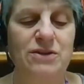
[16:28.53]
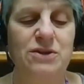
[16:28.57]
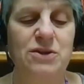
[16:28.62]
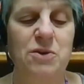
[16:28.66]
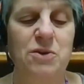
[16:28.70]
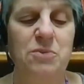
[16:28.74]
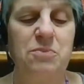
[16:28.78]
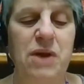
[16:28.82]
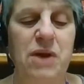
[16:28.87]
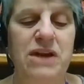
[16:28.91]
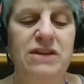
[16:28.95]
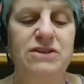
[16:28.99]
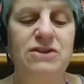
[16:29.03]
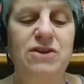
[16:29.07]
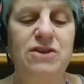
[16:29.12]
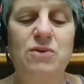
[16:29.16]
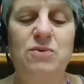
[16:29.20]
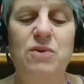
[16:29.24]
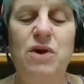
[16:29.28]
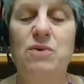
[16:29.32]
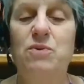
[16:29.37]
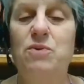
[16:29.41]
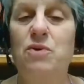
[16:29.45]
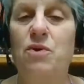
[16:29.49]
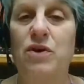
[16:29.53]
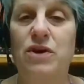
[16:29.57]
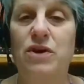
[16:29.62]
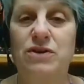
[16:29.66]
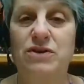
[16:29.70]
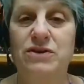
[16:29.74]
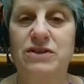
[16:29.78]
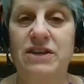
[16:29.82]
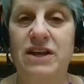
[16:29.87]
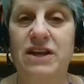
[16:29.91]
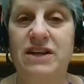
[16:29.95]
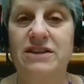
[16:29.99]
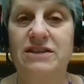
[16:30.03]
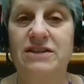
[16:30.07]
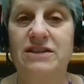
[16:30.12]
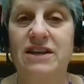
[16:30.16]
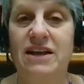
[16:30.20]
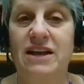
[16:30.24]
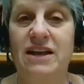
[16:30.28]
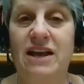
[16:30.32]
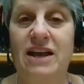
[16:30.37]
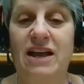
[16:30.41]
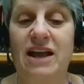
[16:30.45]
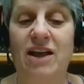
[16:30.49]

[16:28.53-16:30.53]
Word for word: So, based on what Royal says,